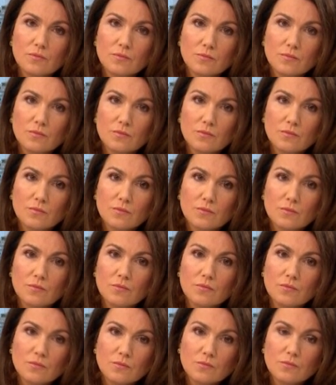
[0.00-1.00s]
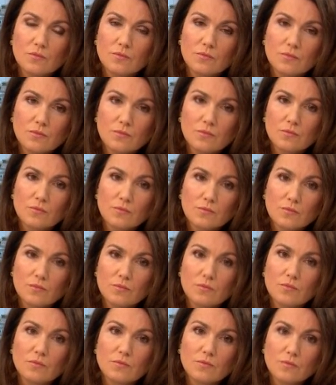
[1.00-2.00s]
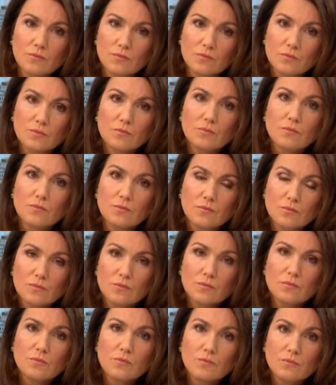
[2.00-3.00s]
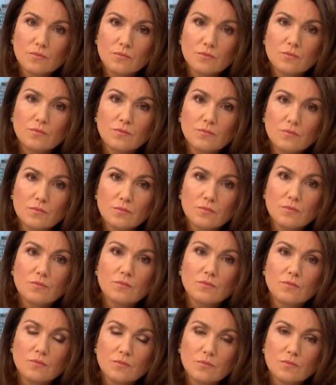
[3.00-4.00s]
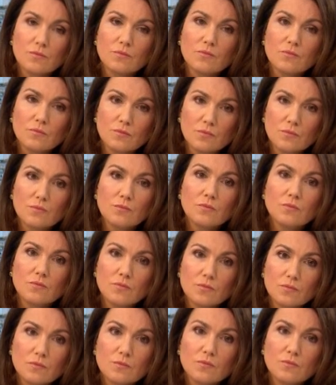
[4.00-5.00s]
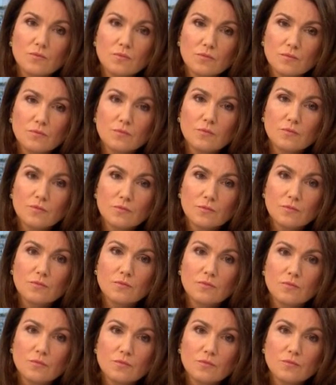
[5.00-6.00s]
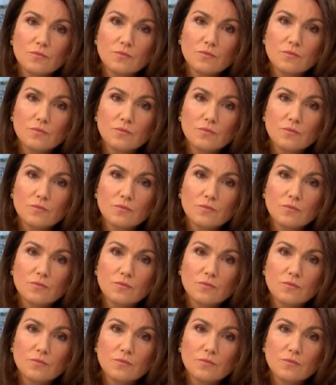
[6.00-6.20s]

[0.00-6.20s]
This person isn't speaking.